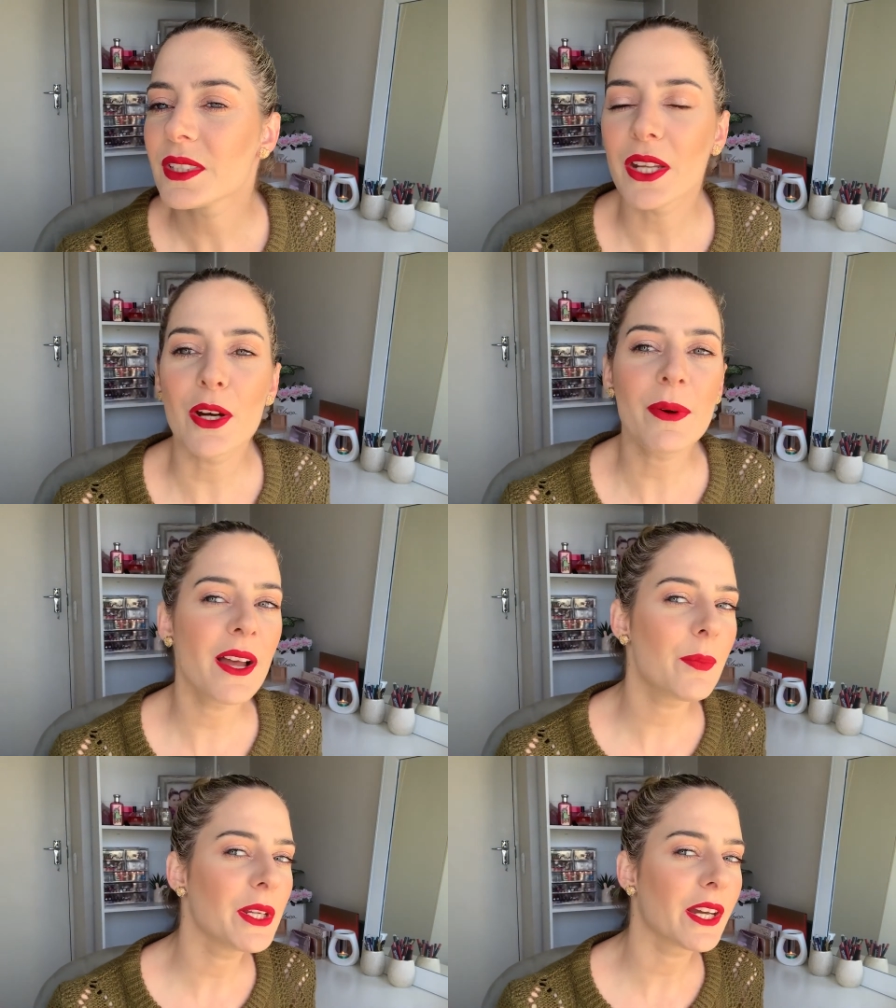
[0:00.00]
I know
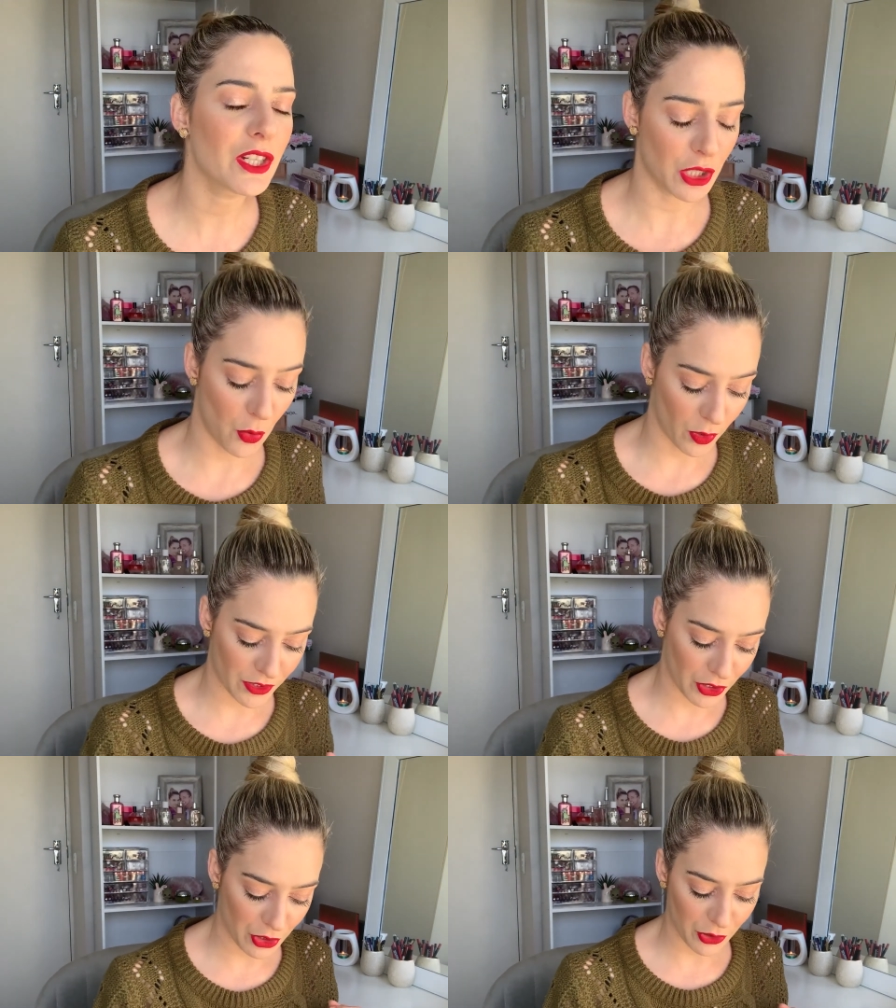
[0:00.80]
my application
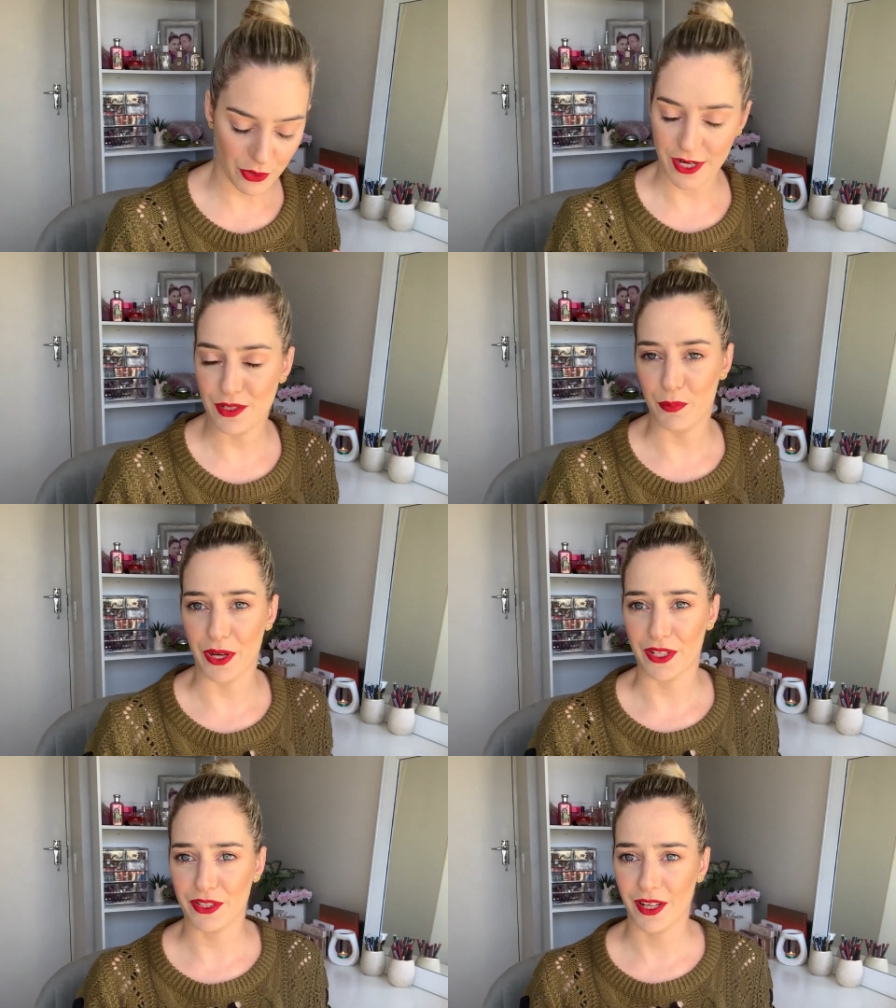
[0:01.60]
wasn't too great,
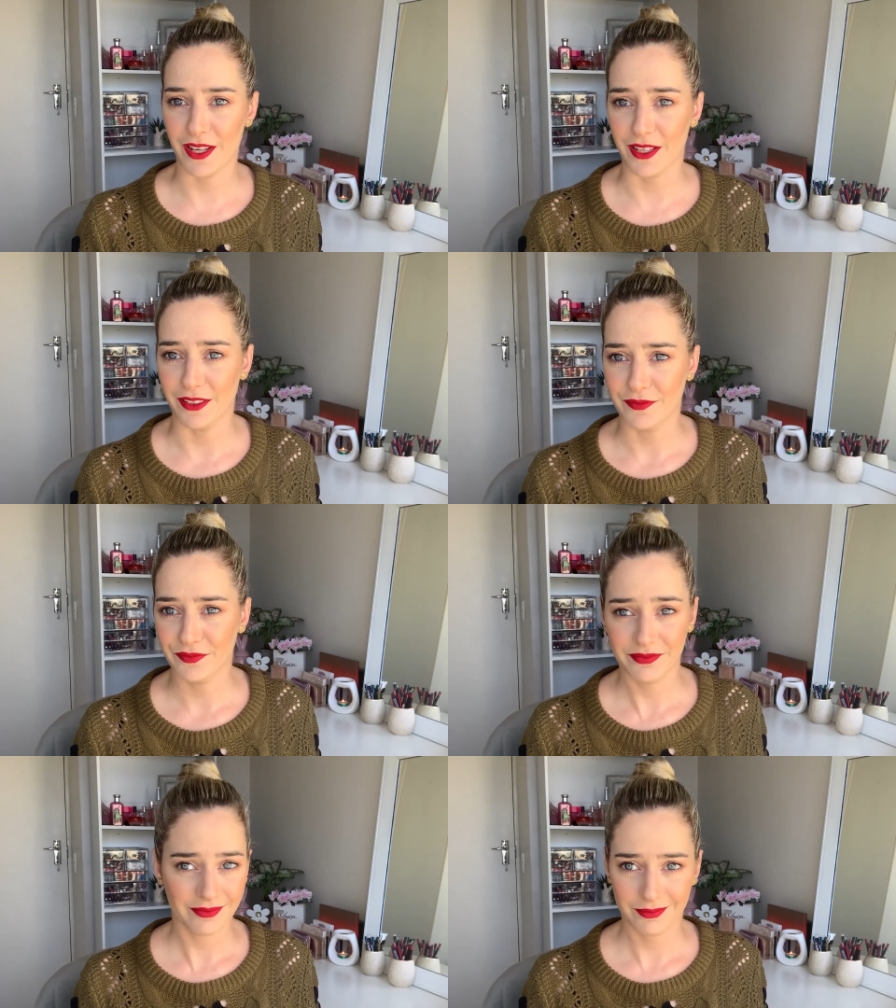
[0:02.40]
but hey,
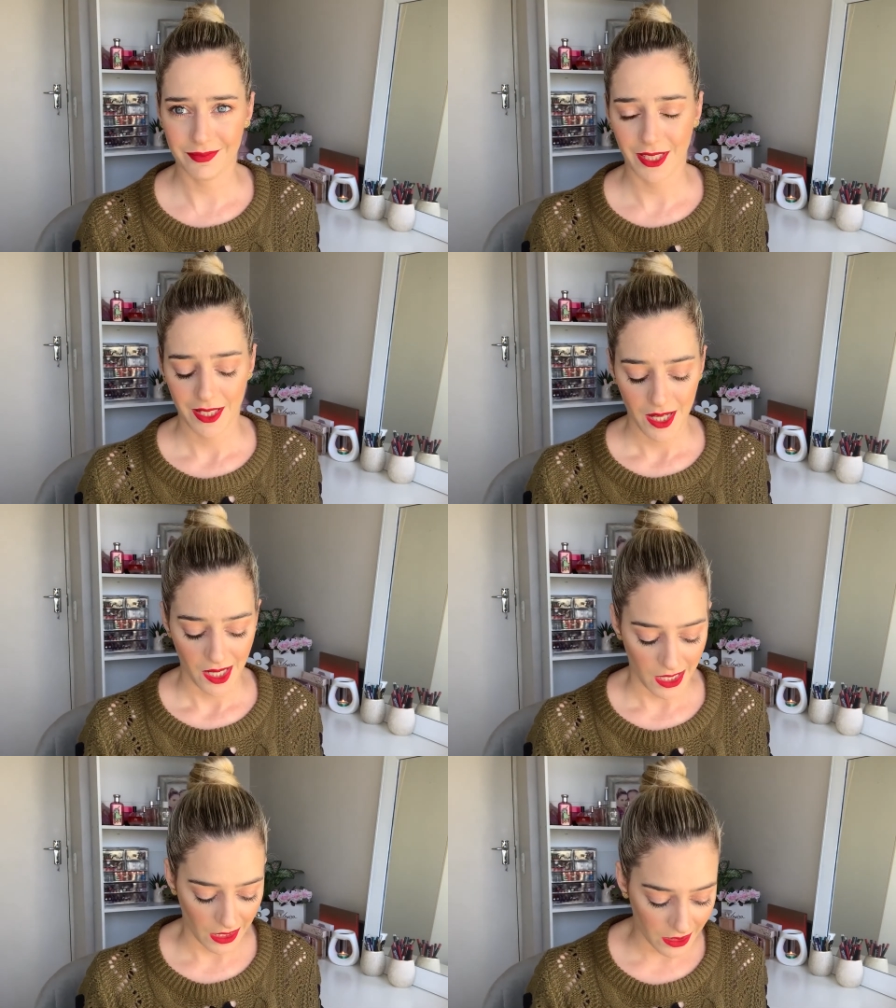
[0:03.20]

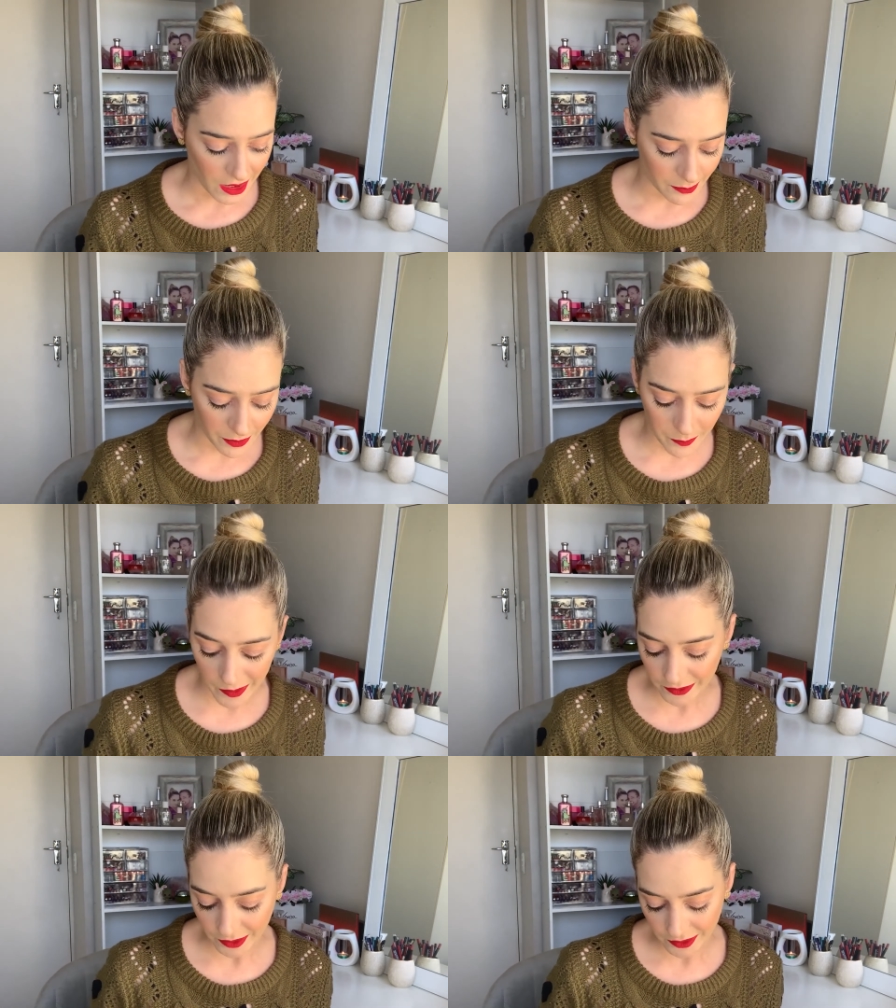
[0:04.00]
I can't be
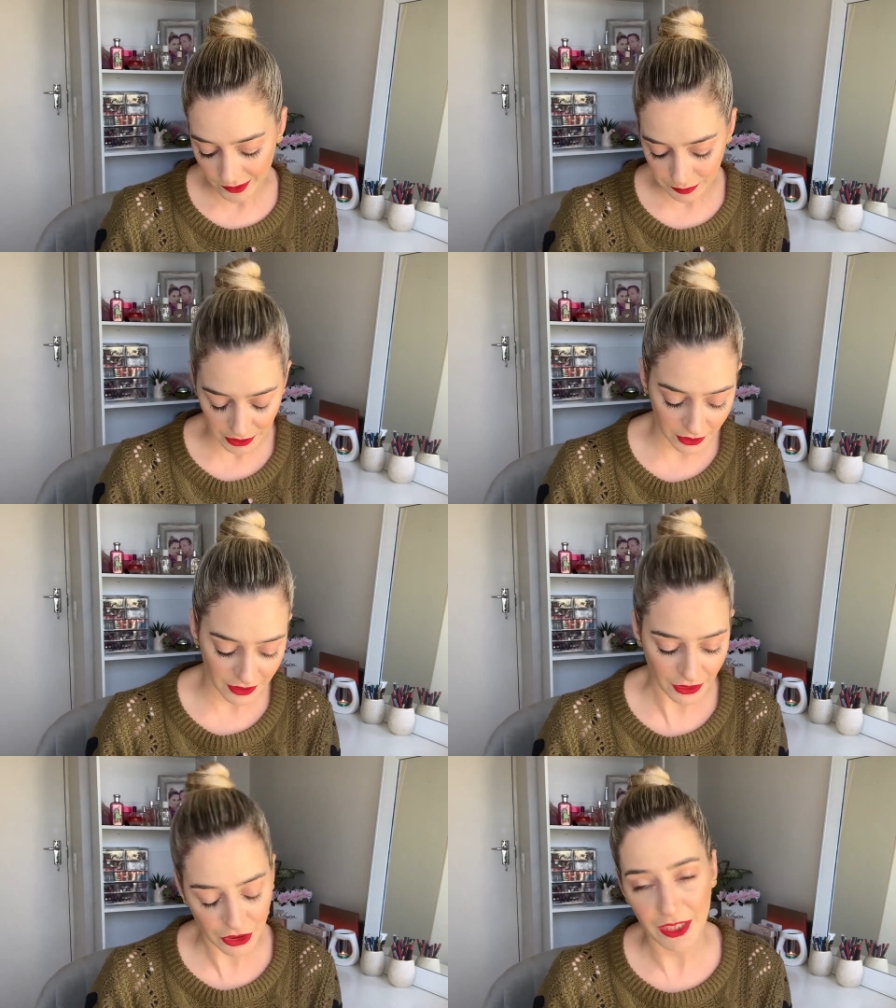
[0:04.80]
picky
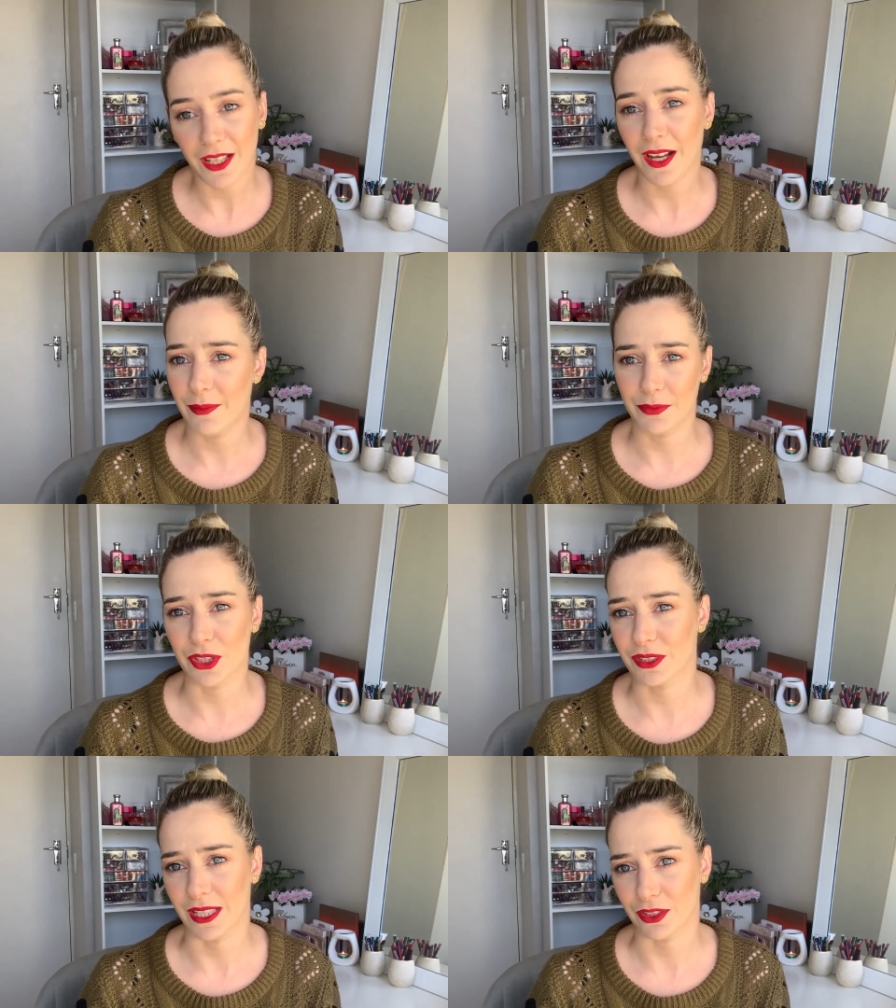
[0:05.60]
because I, I'm
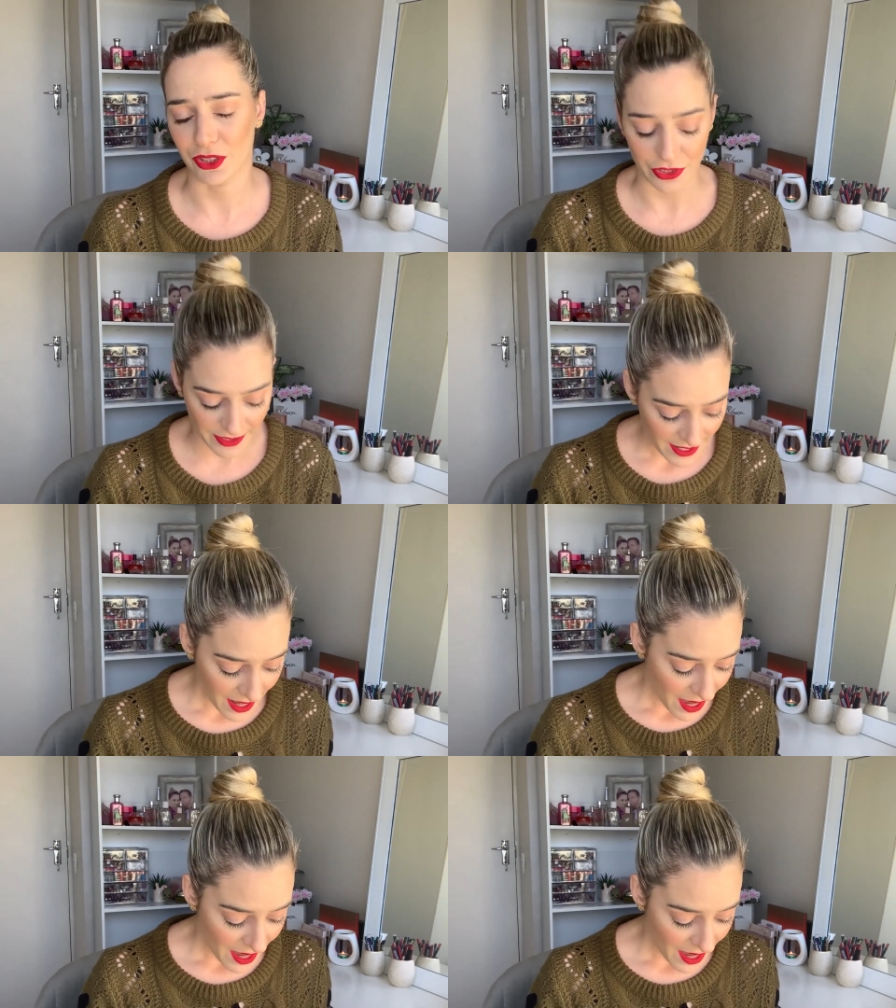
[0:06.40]
not that good.